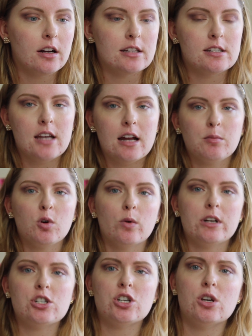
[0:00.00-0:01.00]
Instead, I'm
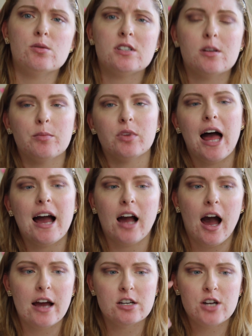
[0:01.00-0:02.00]
going to use some black
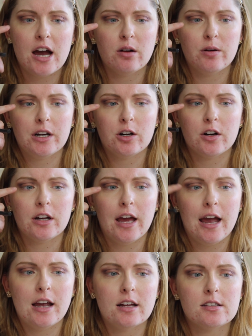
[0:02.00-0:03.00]
eyeshadow and
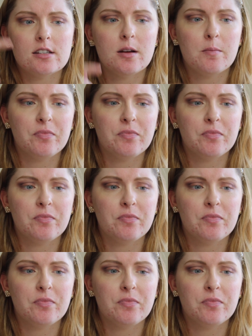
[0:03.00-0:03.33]
create